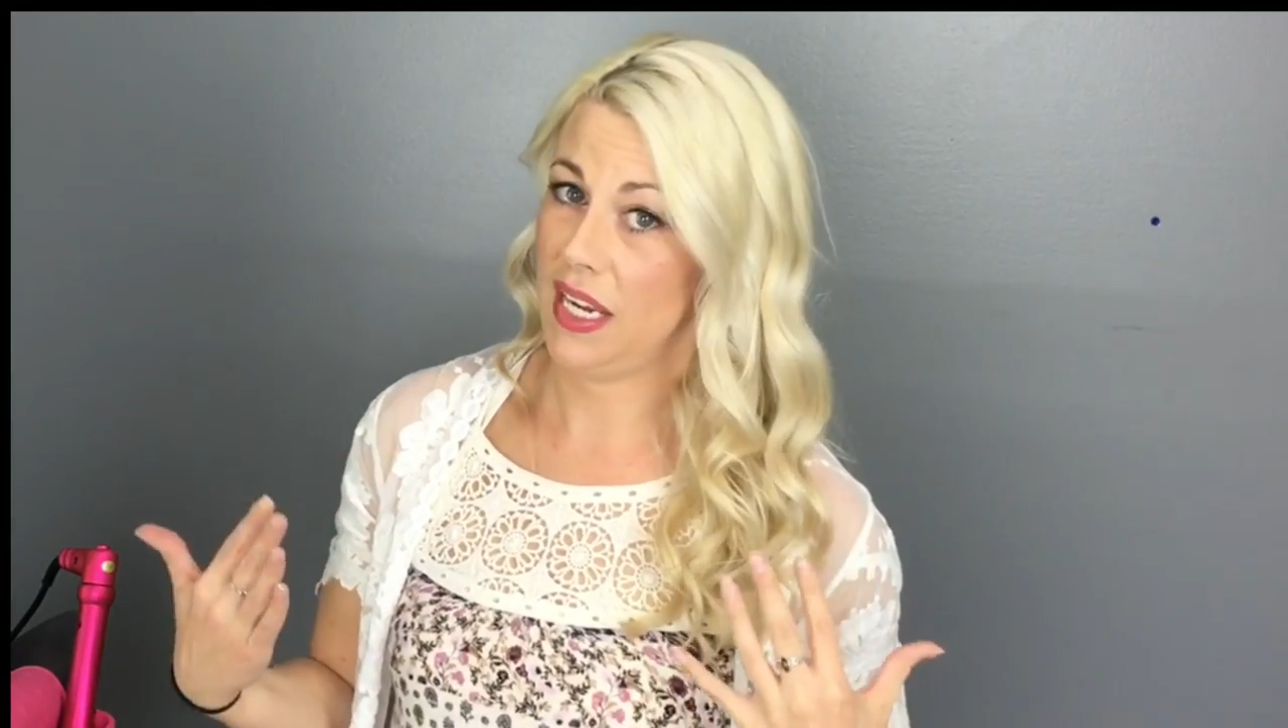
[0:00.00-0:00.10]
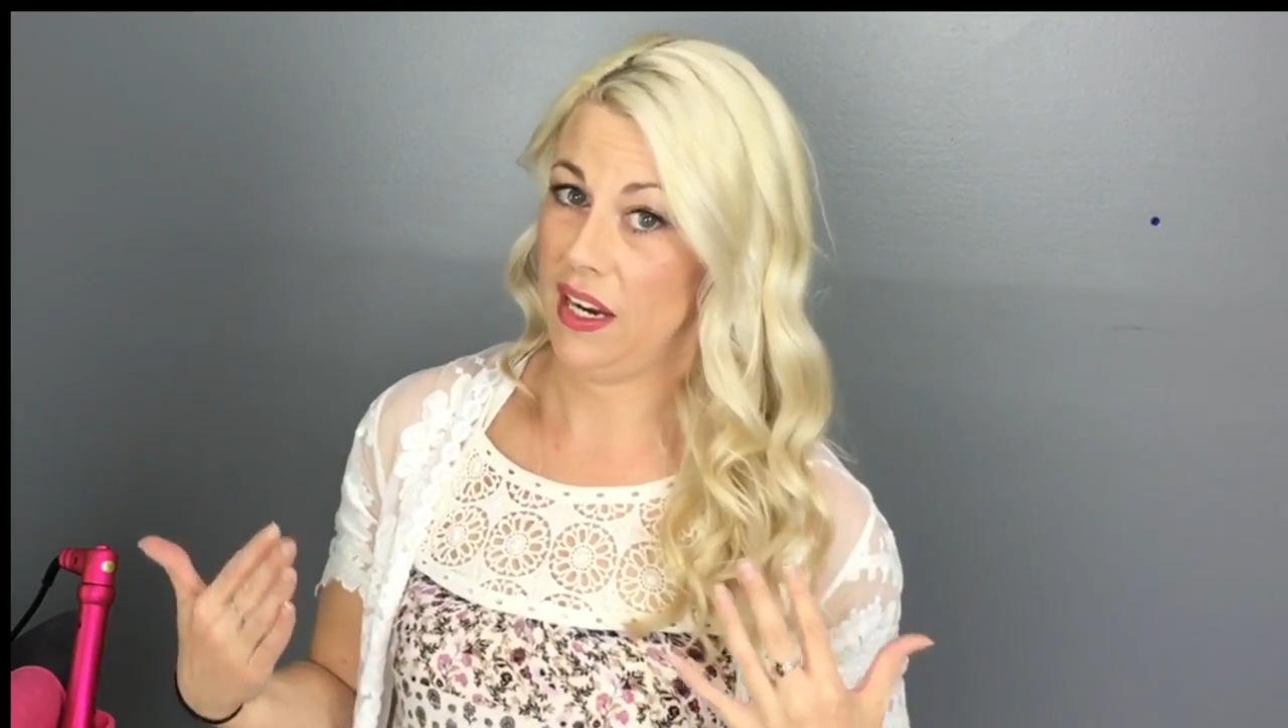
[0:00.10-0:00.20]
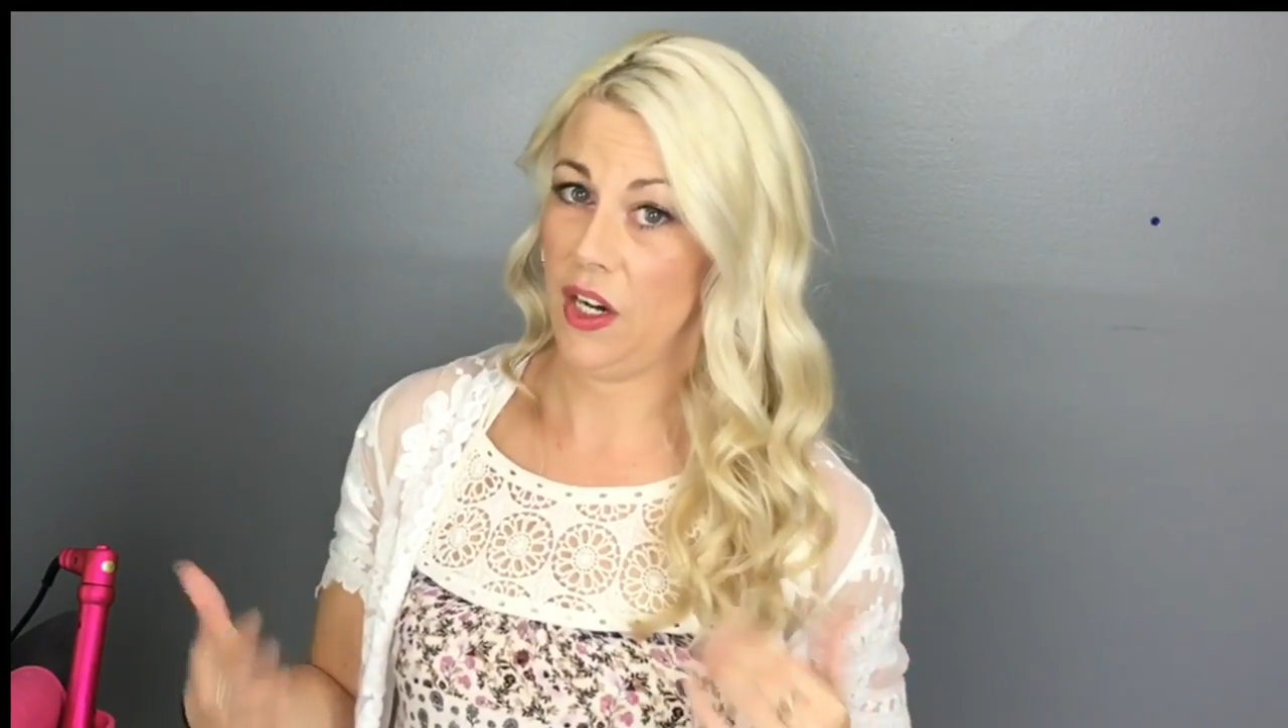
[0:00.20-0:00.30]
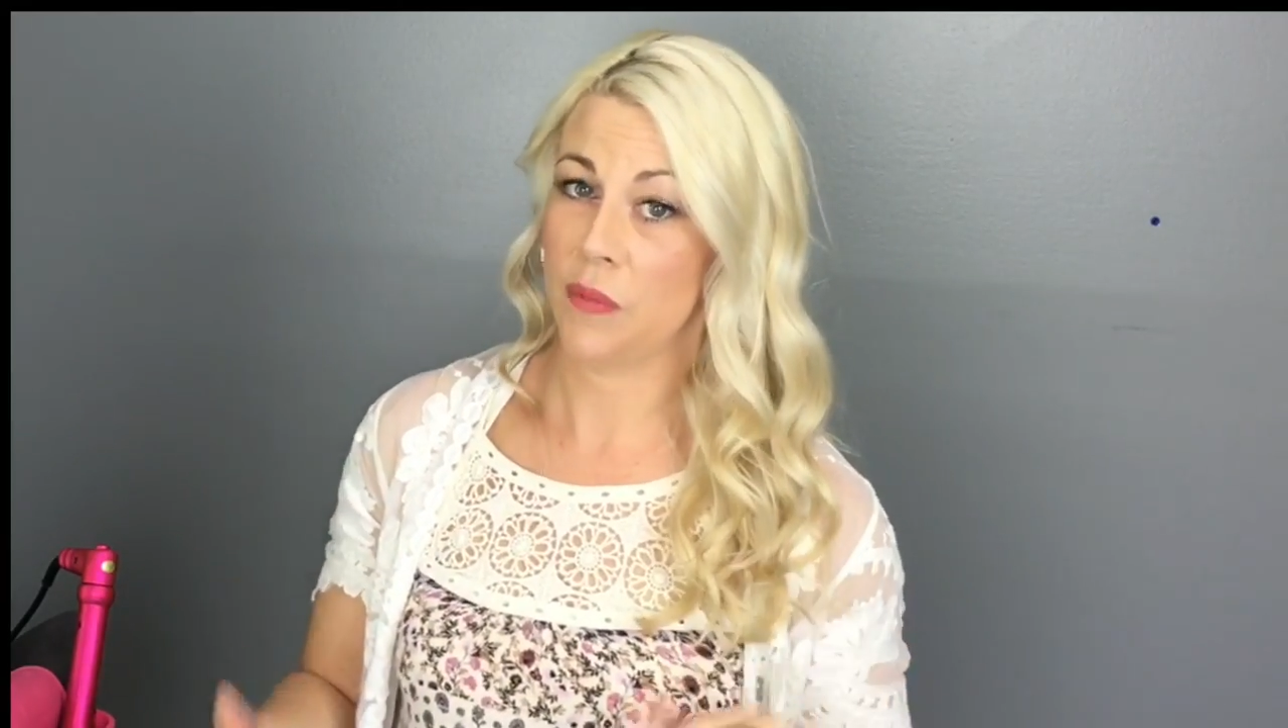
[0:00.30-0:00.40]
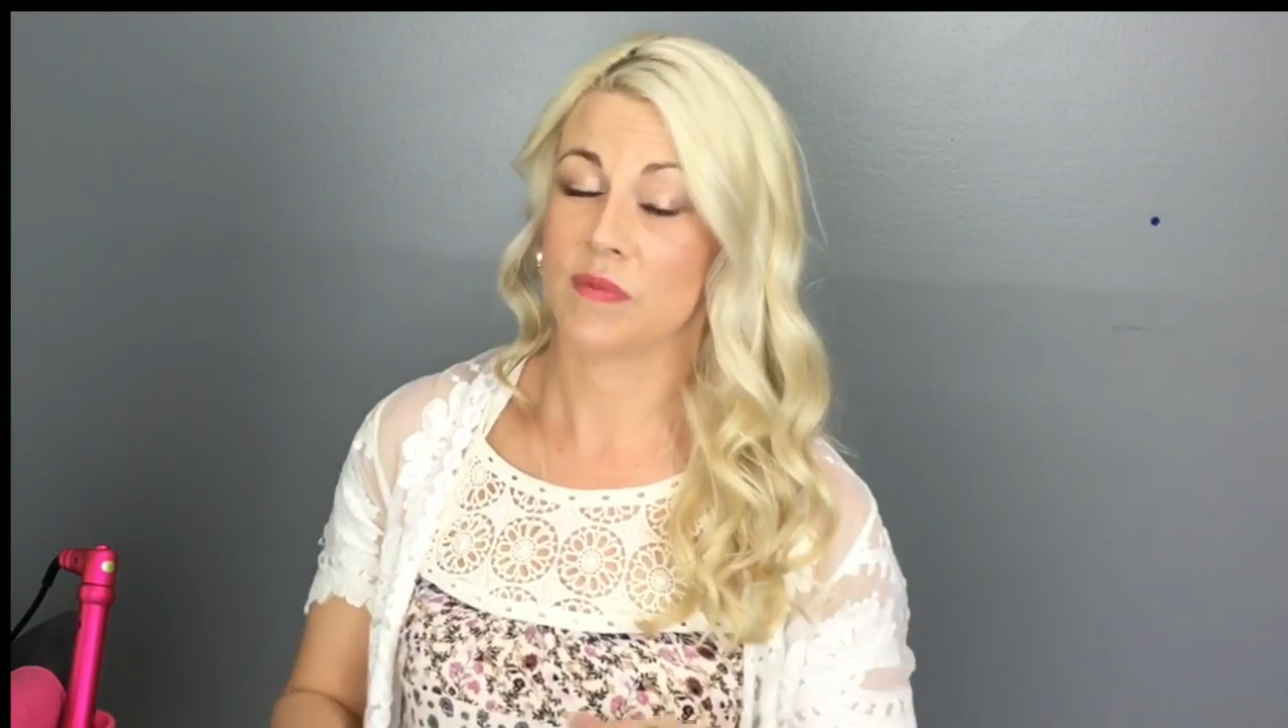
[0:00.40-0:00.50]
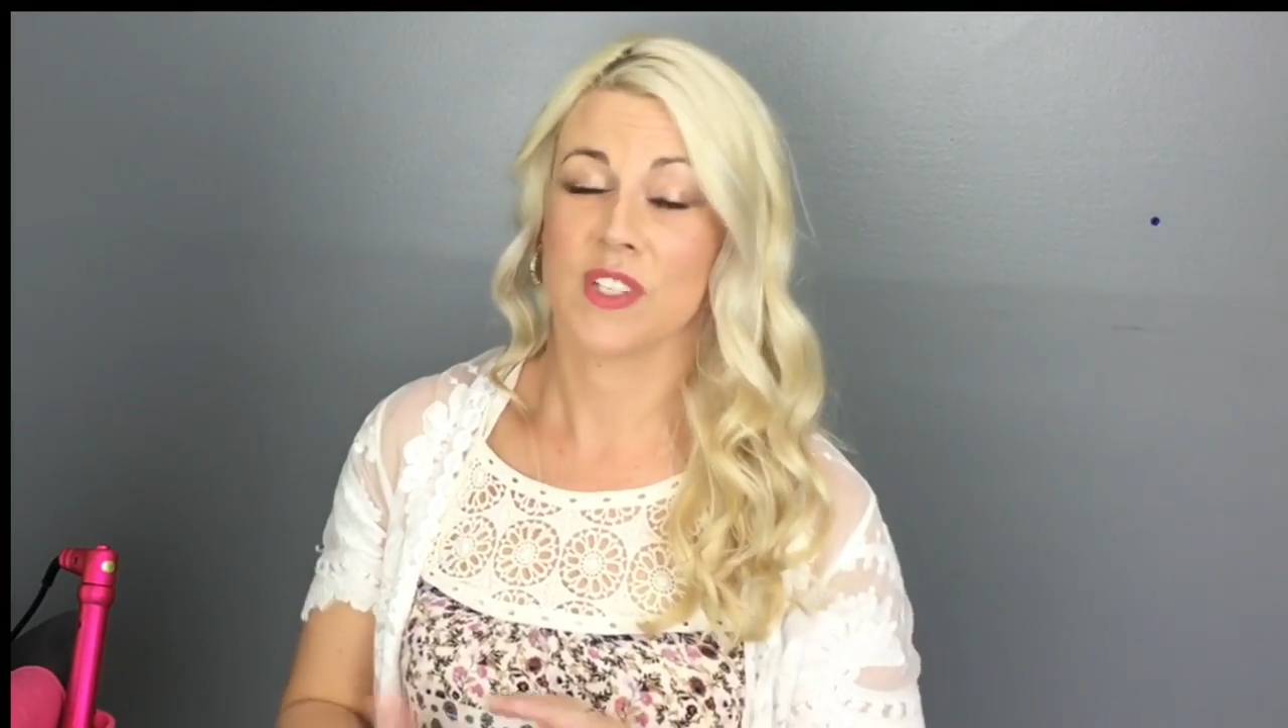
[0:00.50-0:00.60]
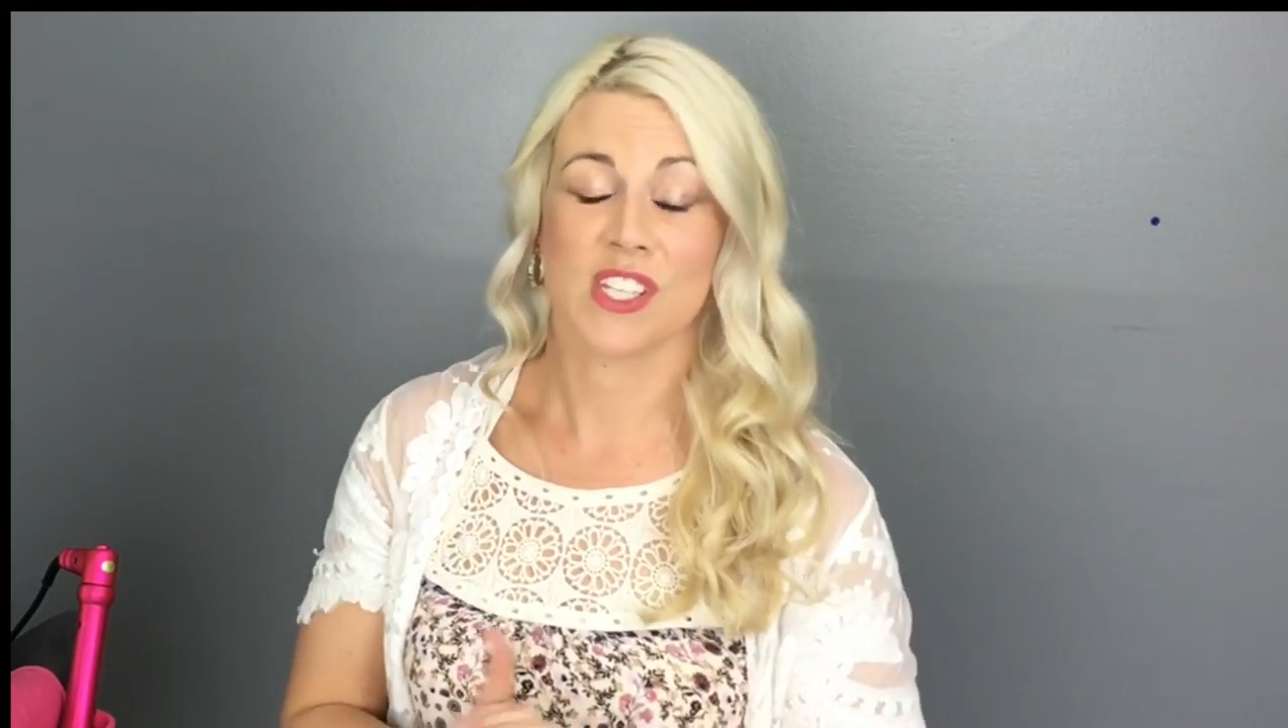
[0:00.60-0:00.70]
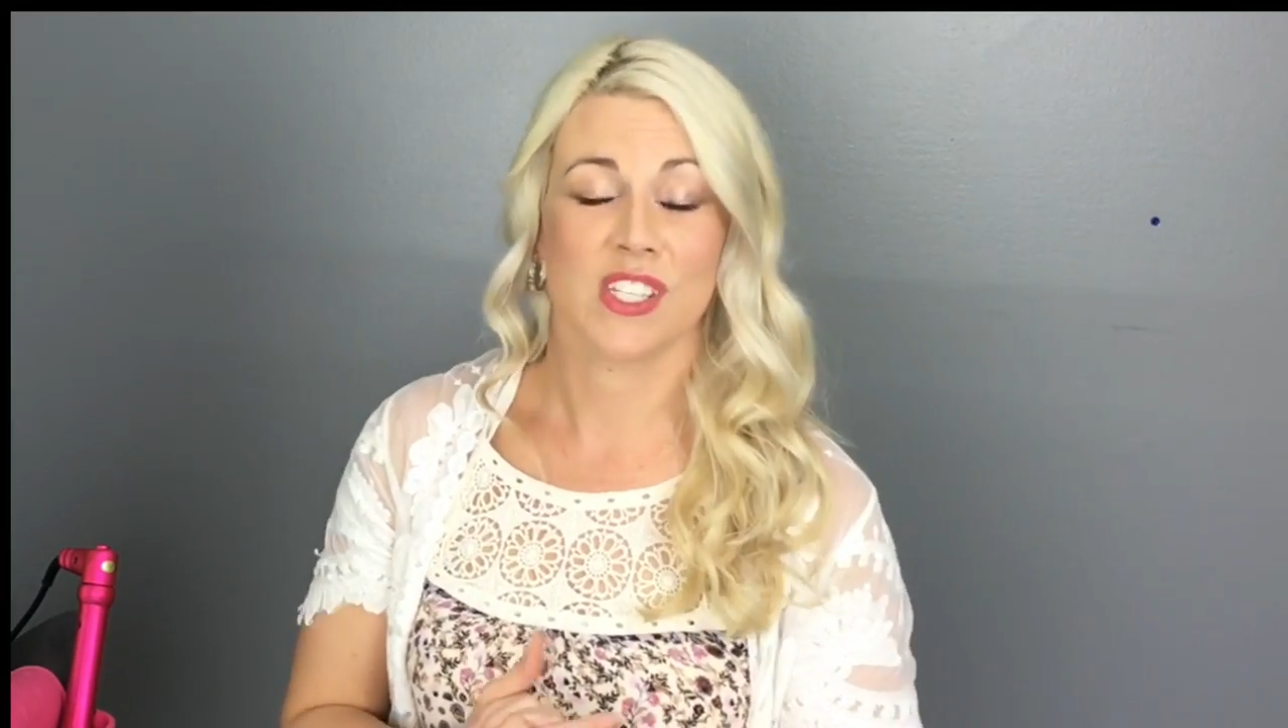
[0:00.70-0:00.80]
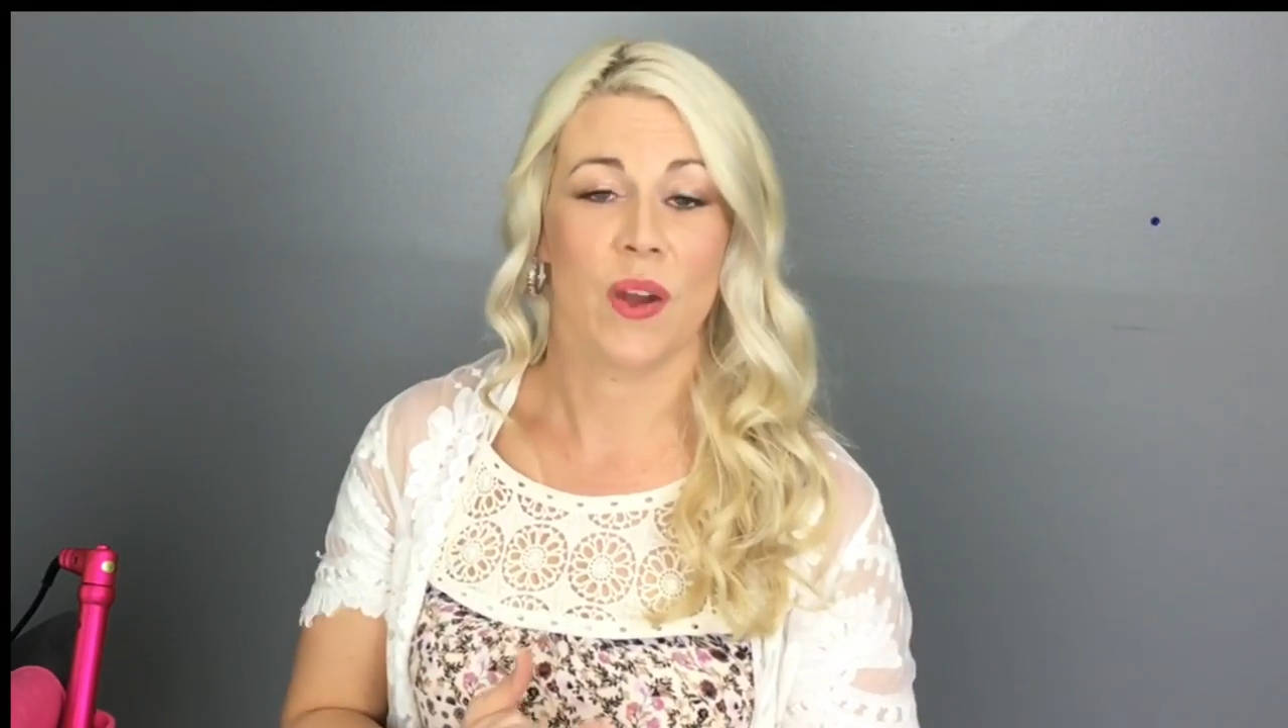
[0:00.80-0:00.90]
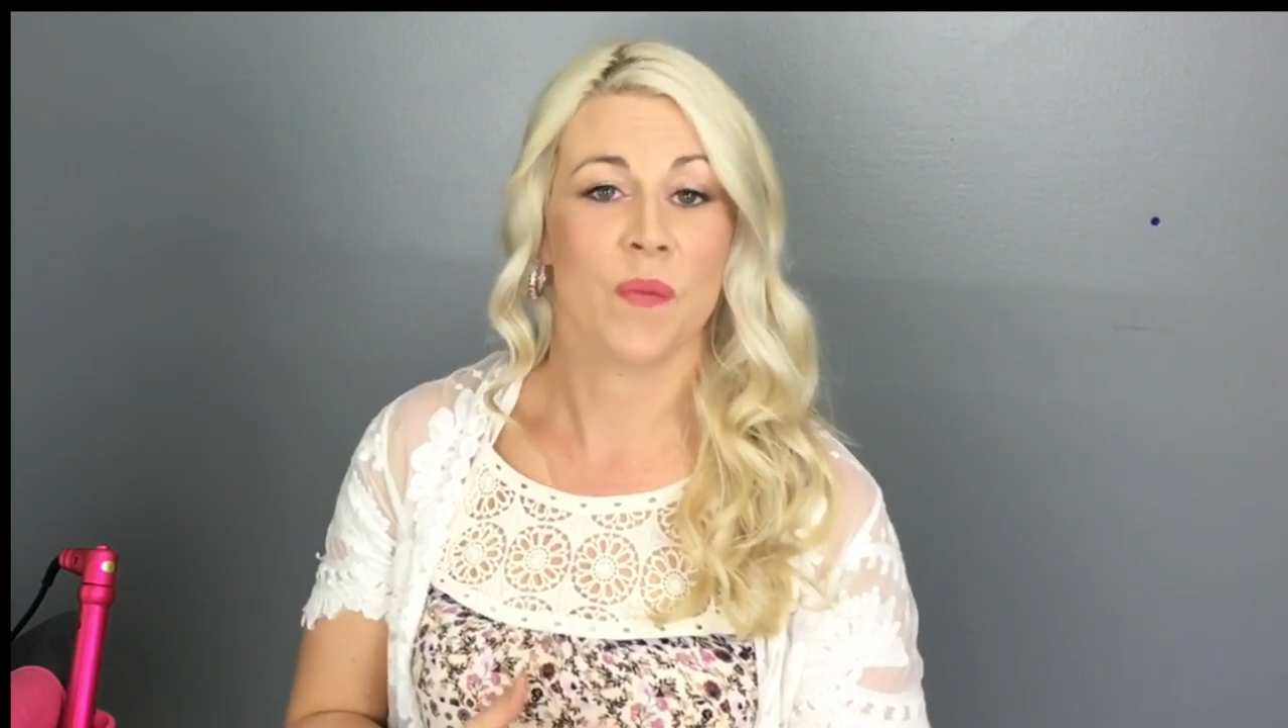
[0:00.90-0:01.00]
hair.
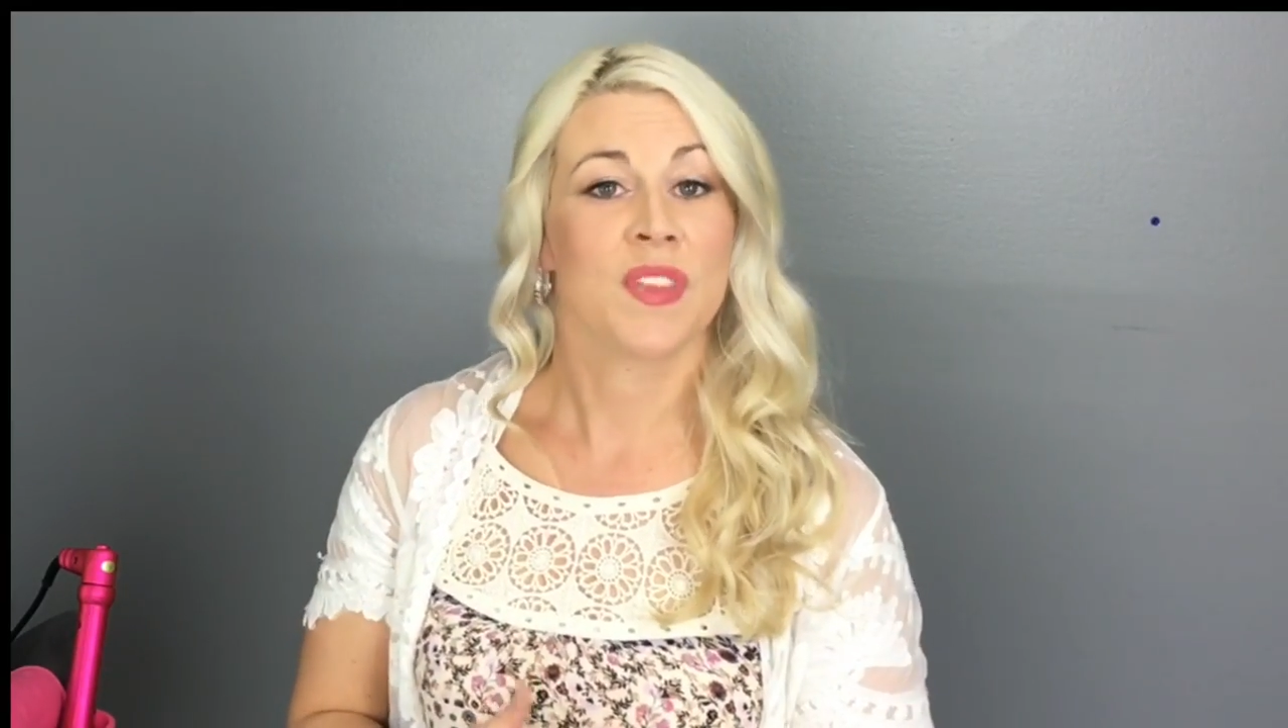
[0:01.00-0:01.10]
So